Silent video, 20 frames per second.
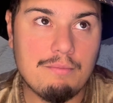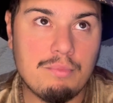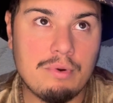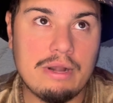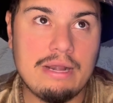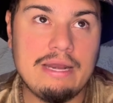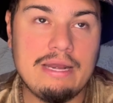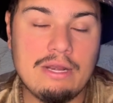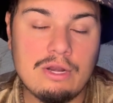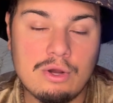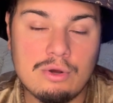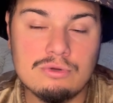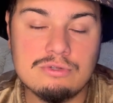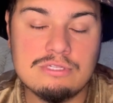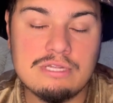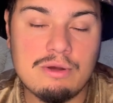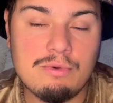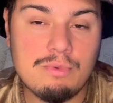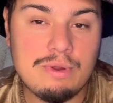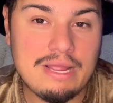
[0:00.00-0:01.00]
Britney knows
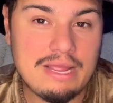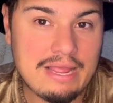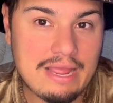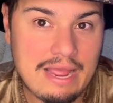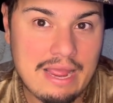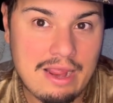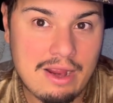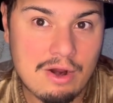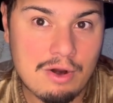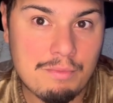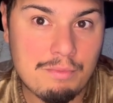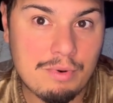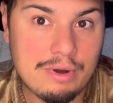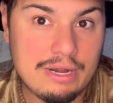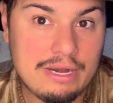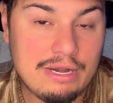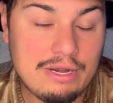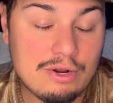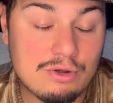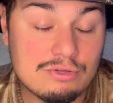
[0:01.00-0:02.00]
that we care.
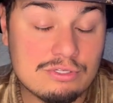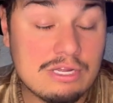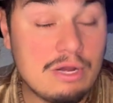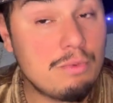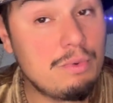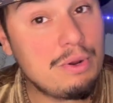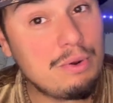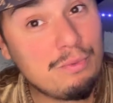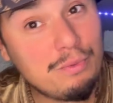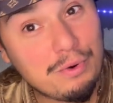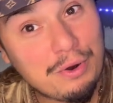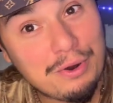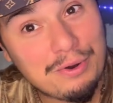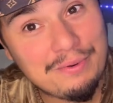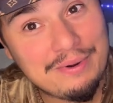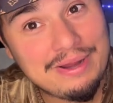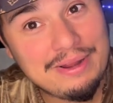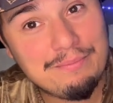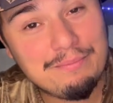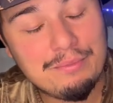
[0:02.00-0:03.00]
Britney knows that we
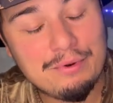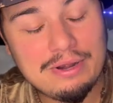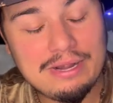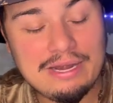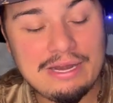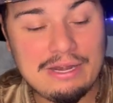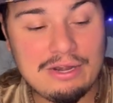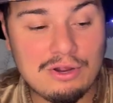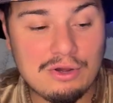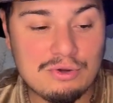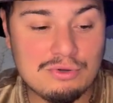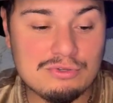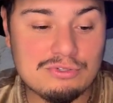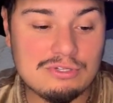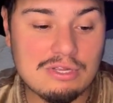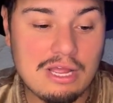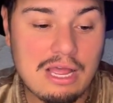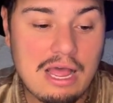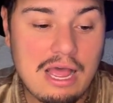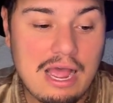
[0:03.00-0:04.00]
worry. Britney knows,
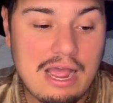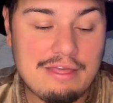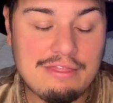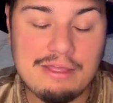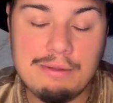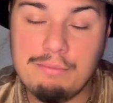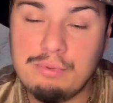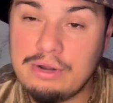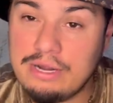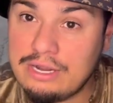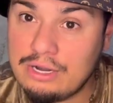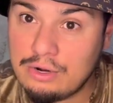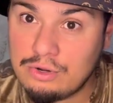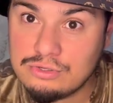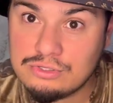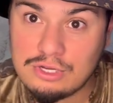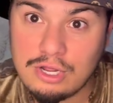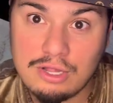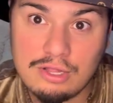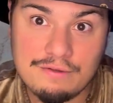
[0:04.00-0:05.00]
I think Britney
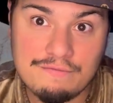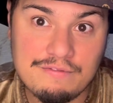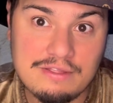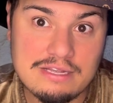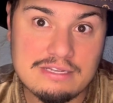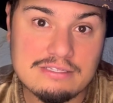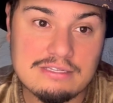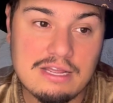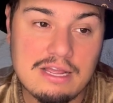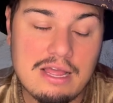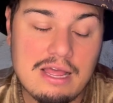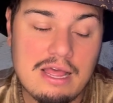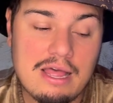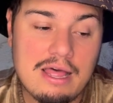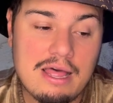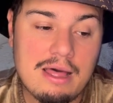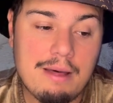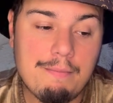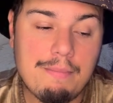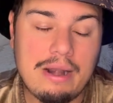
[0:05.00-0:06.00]
knows all of this.
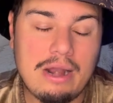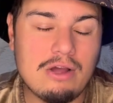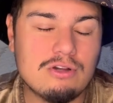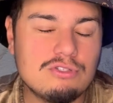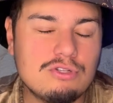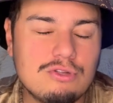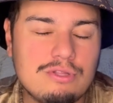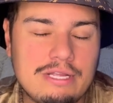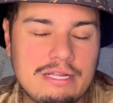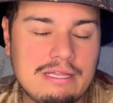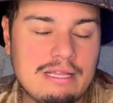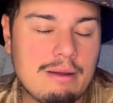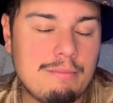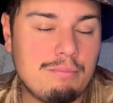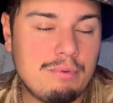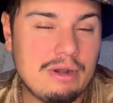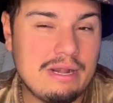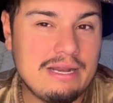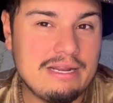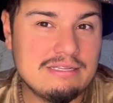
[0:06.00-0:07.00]
But I also think that
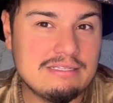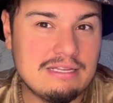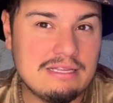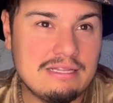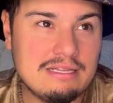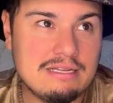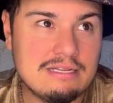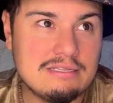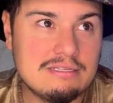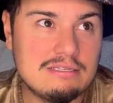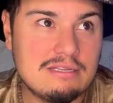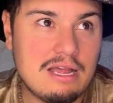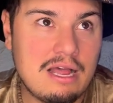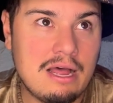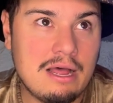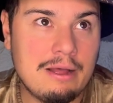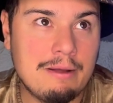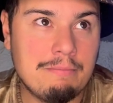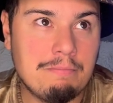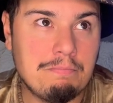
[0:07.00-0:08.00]
Britney's in this
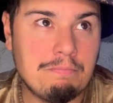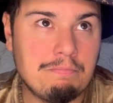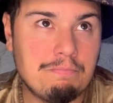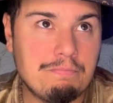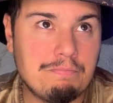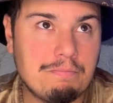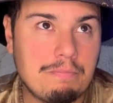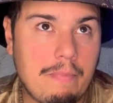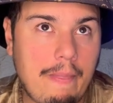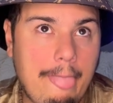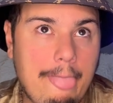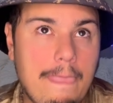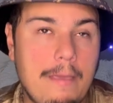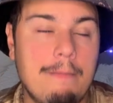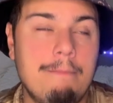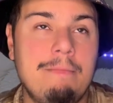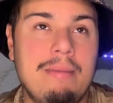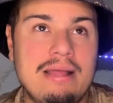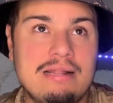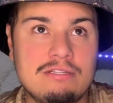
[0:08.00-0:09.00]

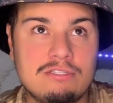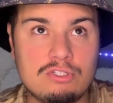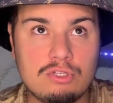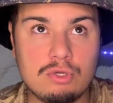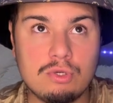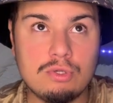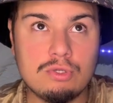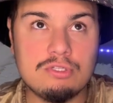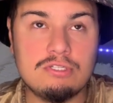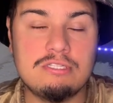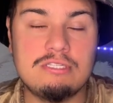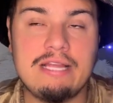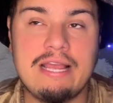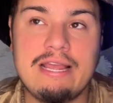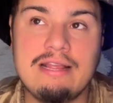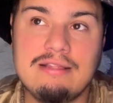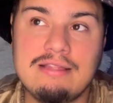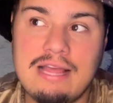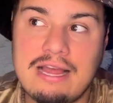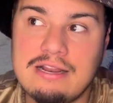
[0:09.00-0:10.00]
mental
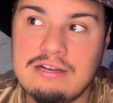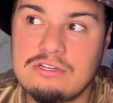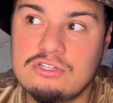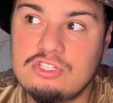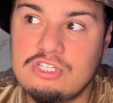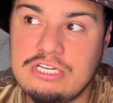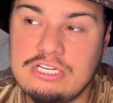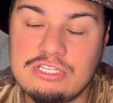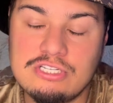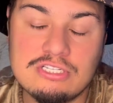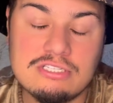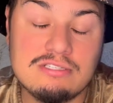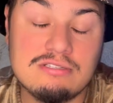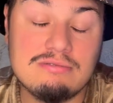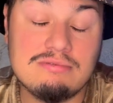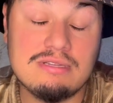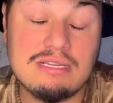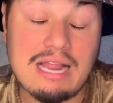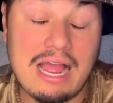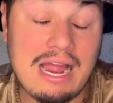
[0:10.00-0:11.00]
state that she just,
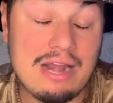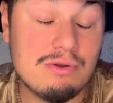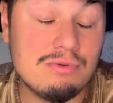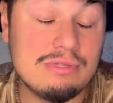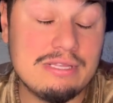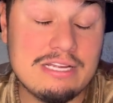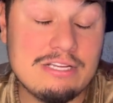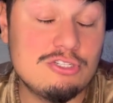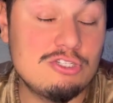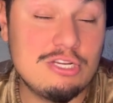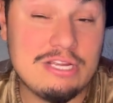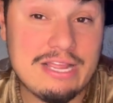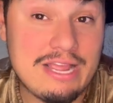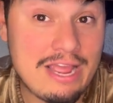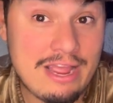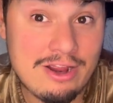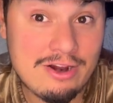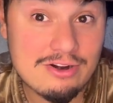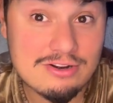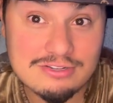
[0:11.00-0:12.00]
I don't think she
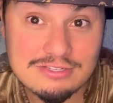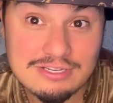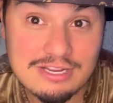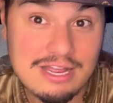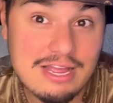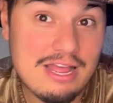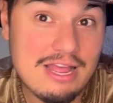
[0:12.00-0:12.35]
cares.